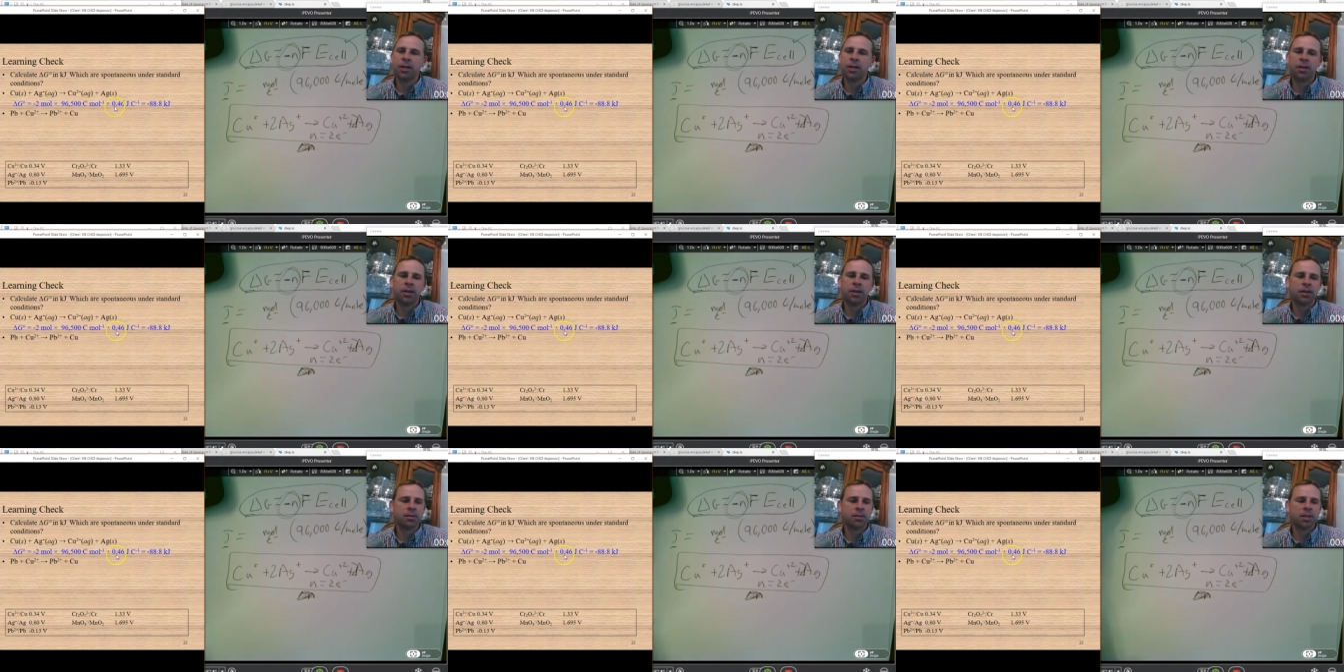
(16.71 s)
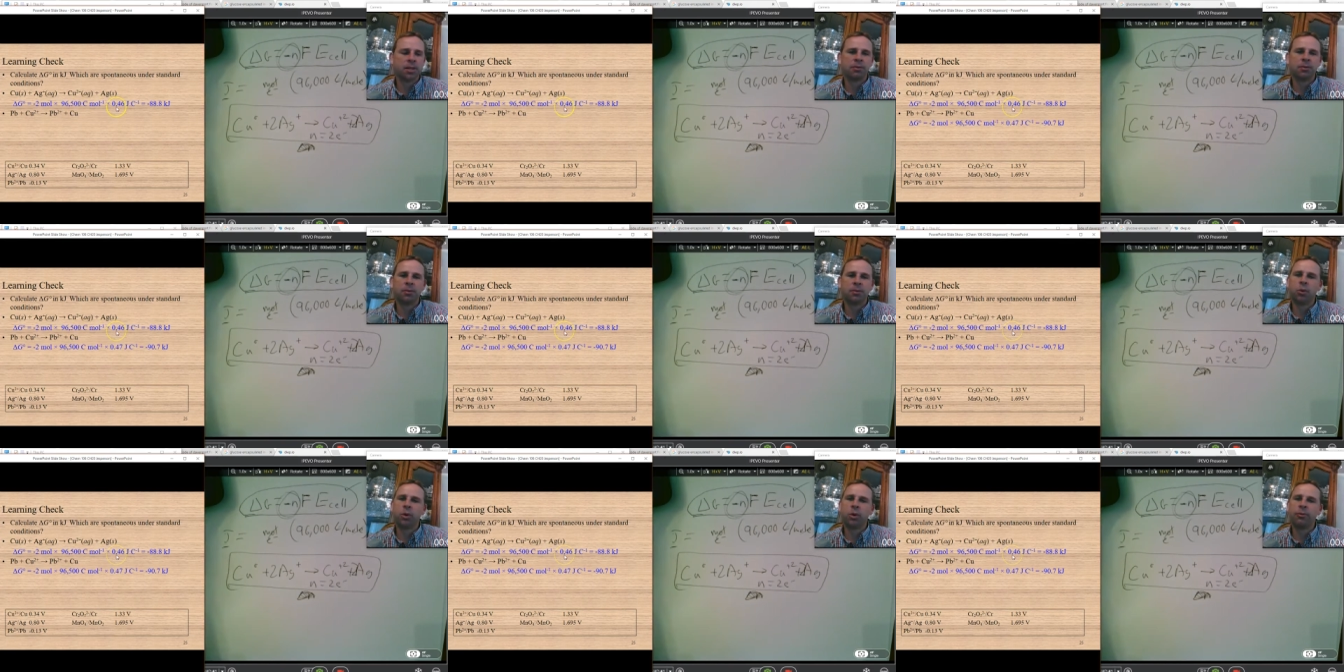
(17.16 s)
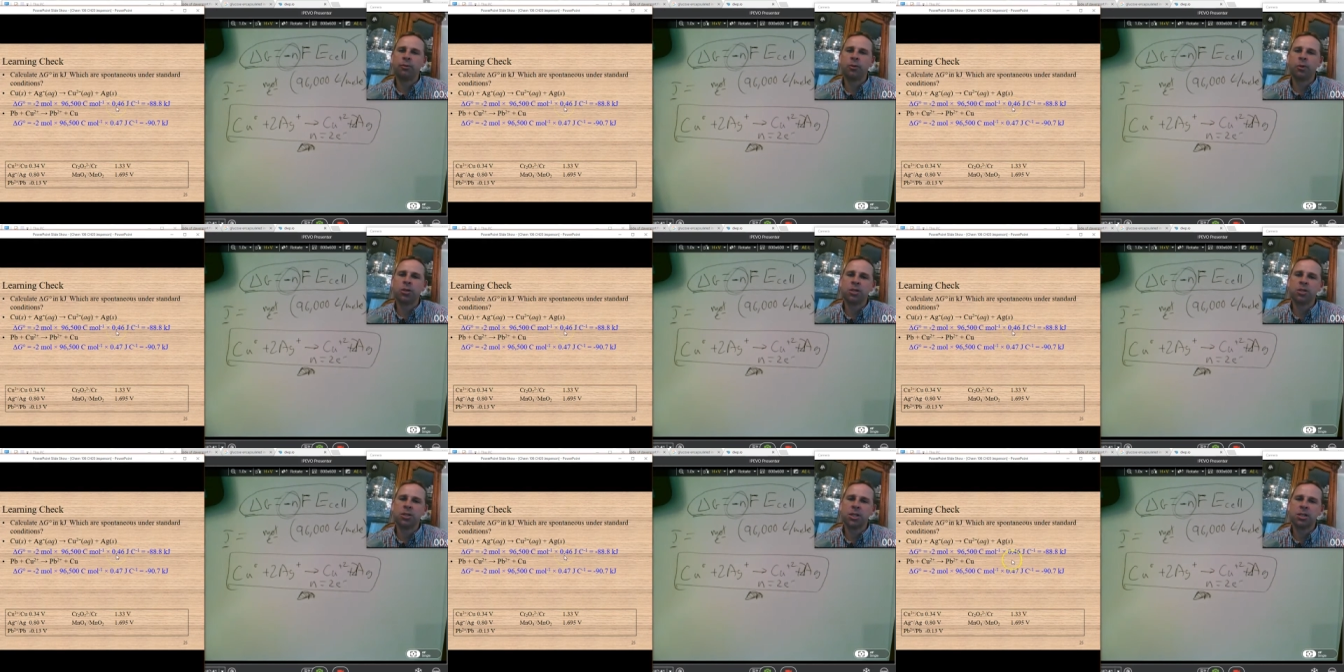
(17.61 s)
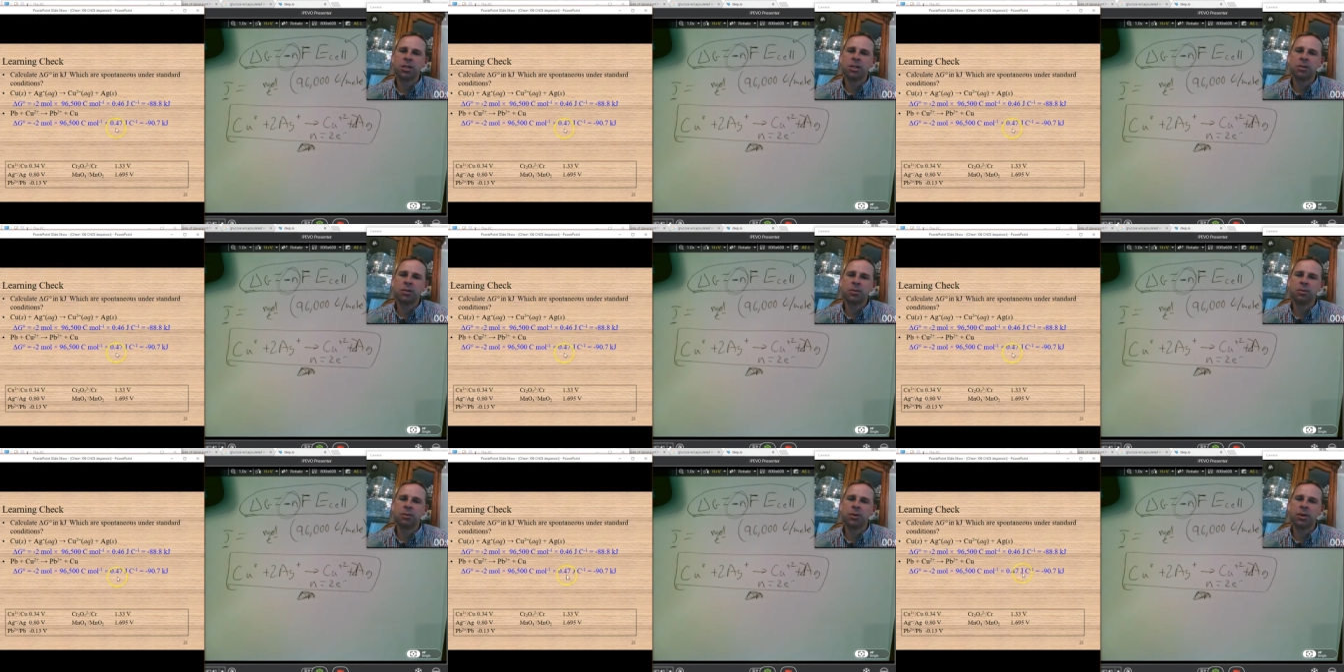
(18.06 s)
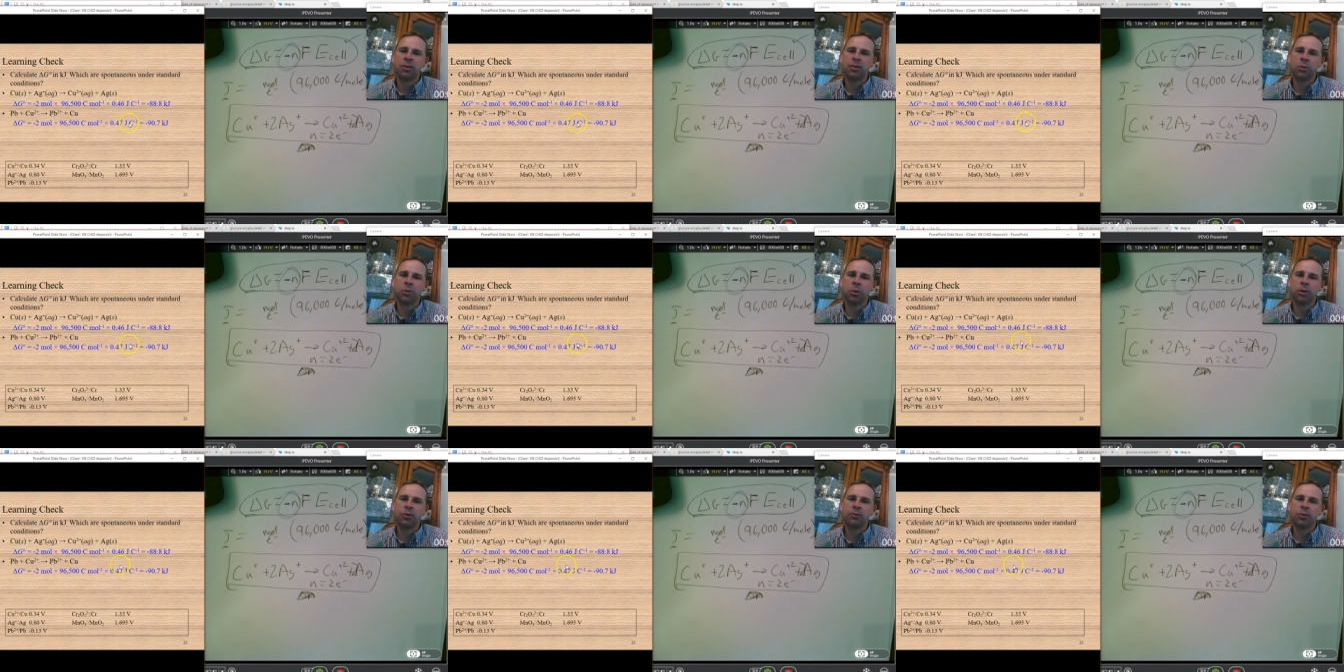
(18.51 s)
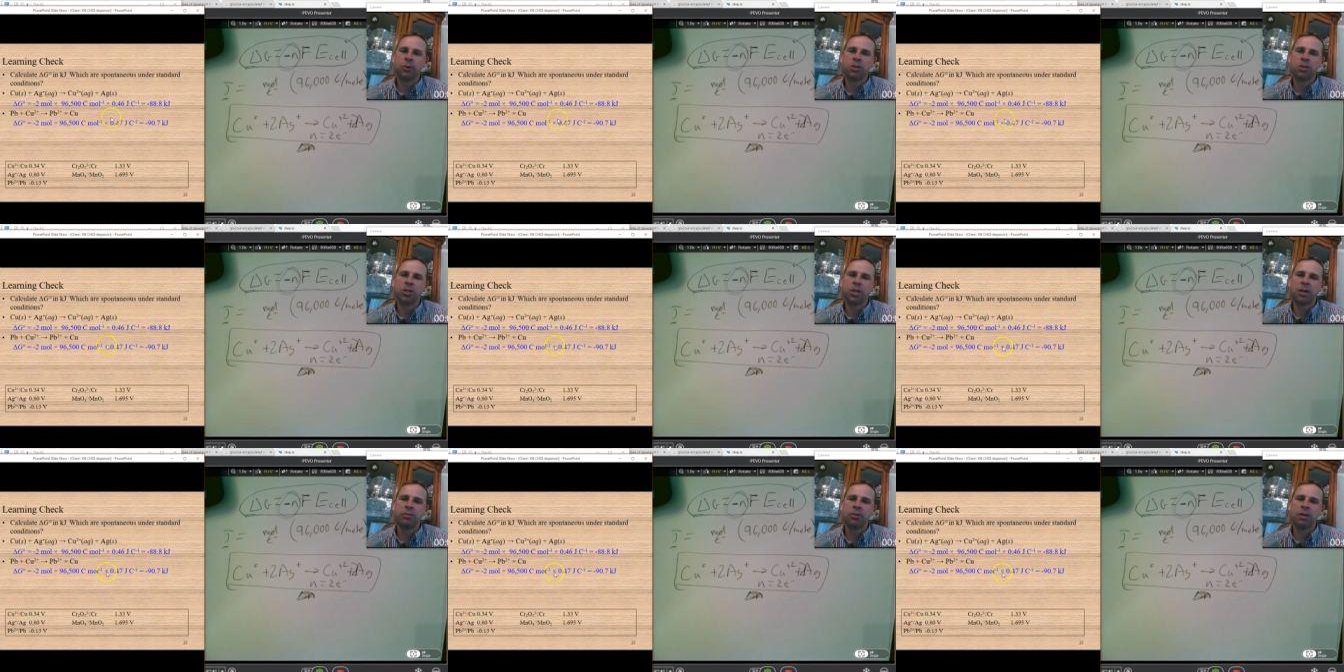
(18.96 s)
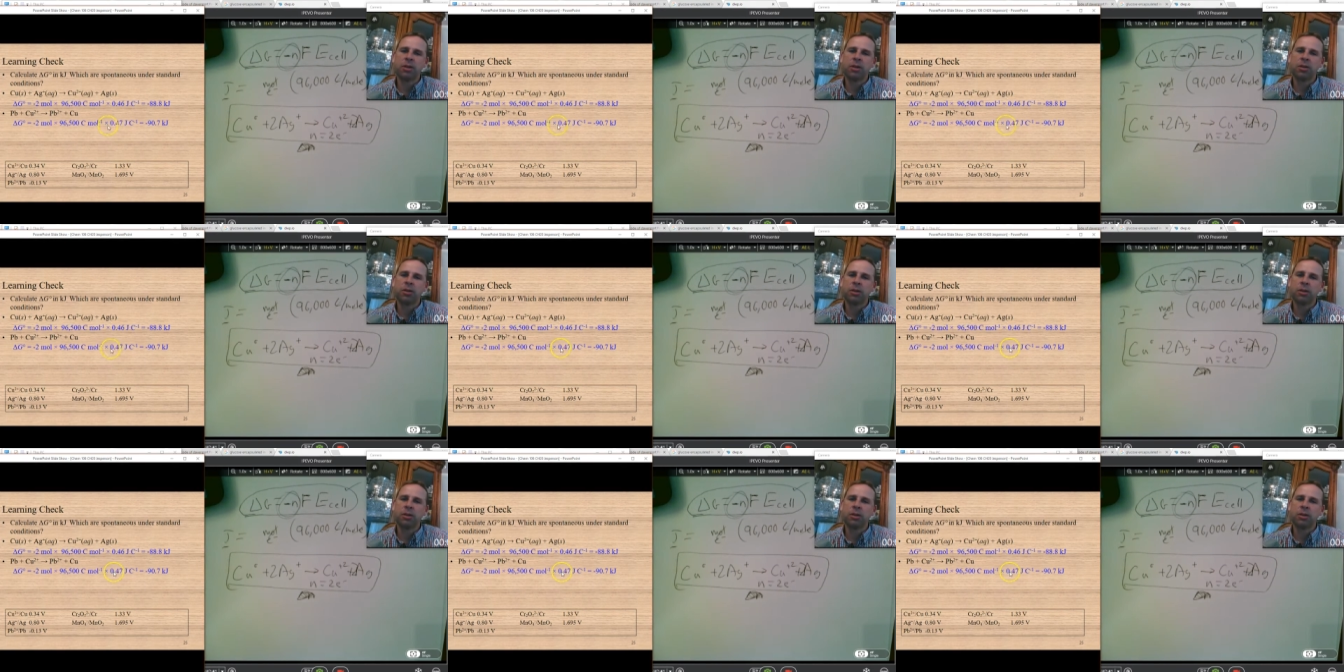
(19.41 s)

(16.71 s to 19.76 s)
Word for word: and then instead of the 0.46, we have the 0.47.